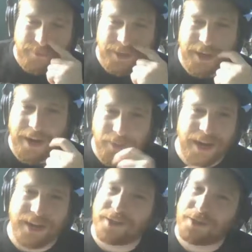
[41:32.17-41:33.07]

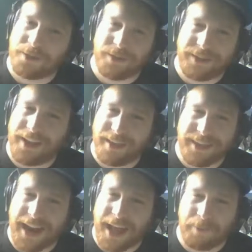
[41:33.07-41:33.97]

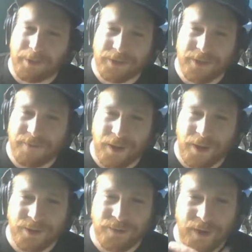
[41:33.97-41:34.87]
That apple's not
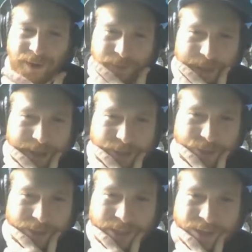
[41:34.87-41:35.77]
falling too far from that
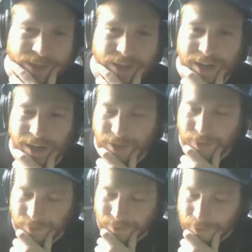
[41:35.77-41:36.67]
tree
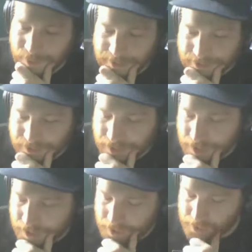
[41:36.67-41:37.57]
with what Mr.
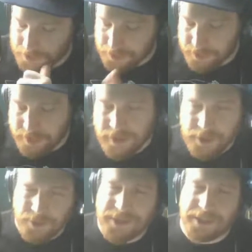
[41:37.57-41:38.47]
Scott Coker's doing.
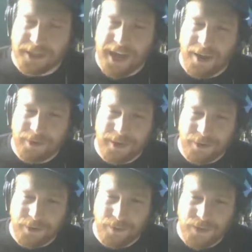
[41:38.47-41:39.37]
So I see you out
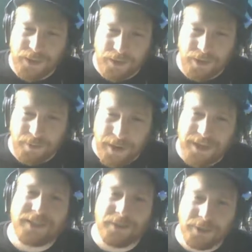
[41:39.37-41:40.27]
there, UFC Europe.
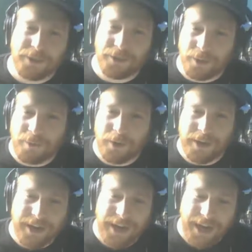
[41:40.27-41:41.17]
I see what you're doing,
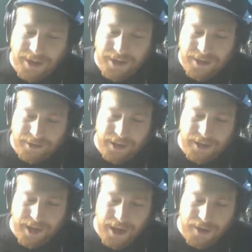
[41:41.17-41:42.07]
putting a guy like